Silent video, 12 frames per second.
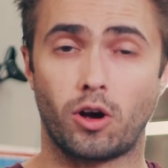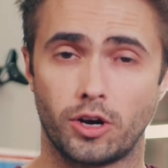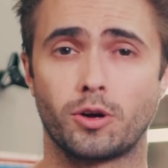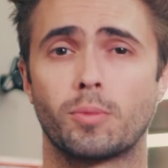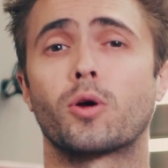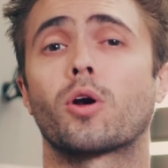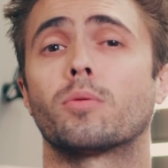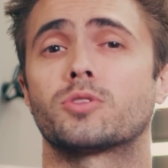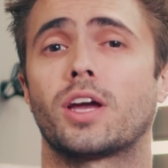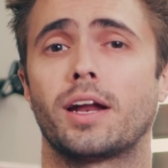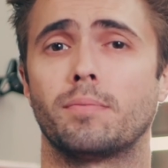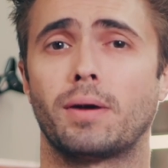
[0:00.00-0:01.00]
On your motorhome
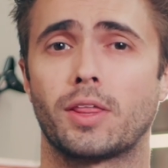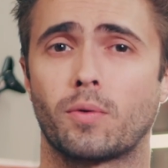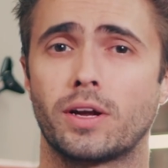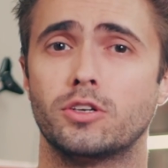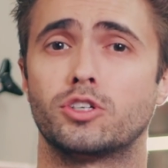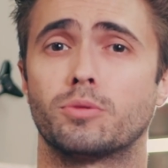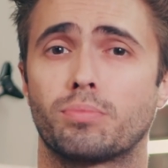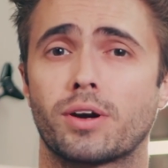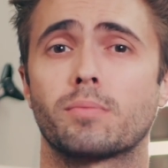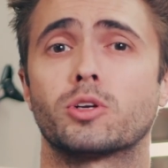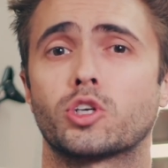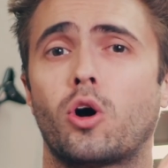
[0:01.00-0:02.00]
side, by the way, you should
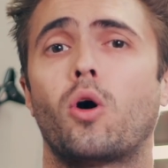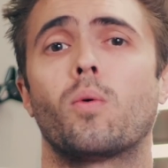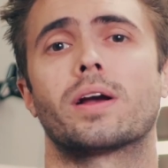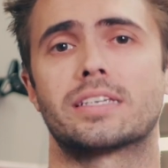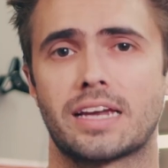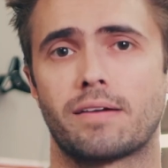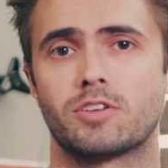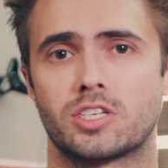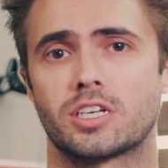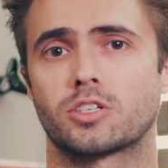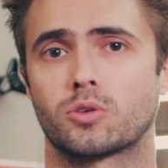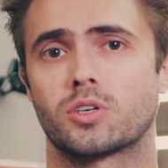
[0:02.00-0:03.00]
pretty much always have a
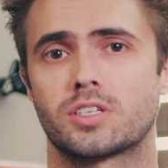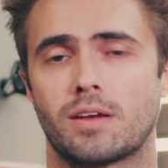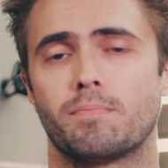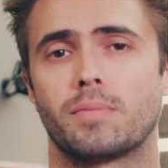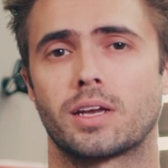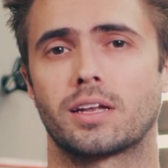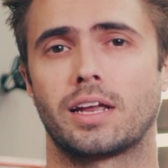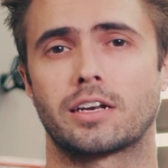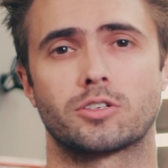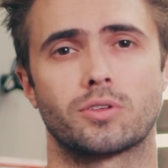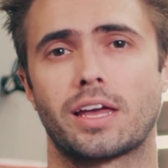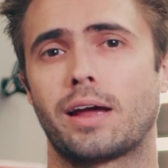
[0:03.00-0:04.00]
6 or a 7-pin
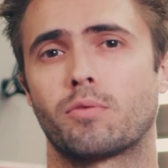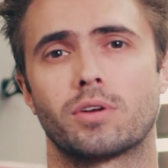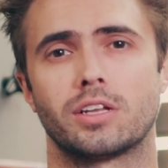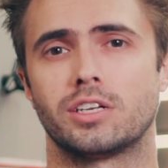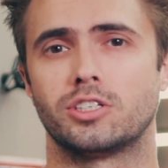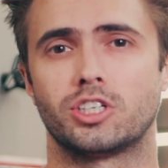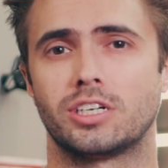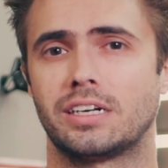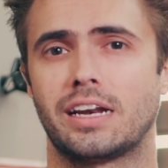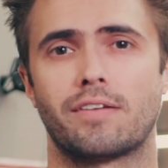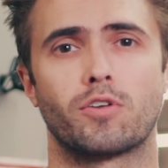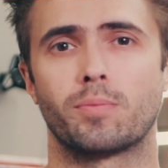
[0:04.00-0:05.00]
connector. That really should
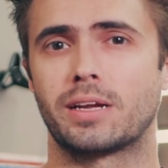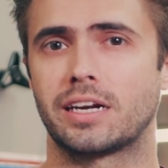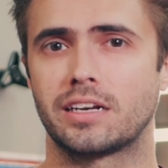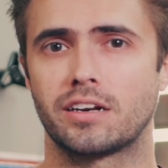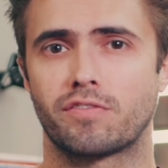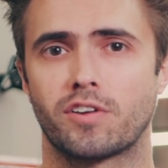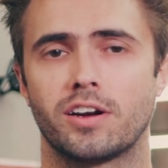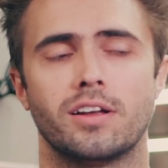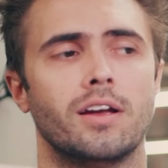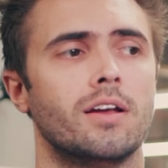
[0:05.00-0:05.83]
never be any different.